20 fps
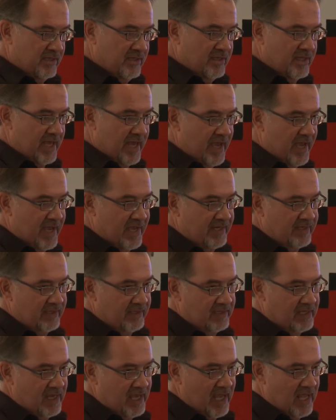that
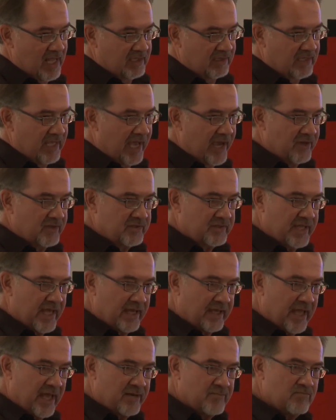allows
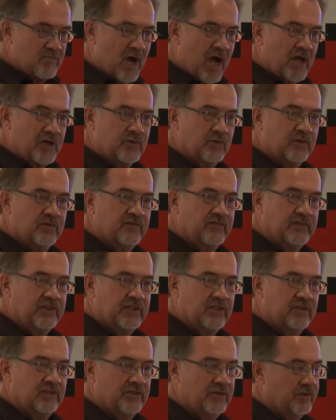that kind of modular
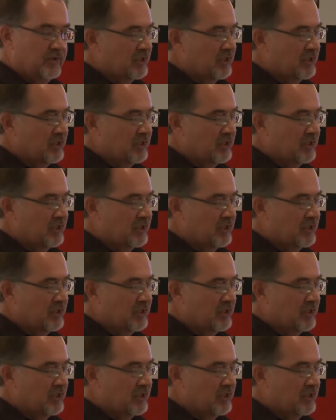feel. You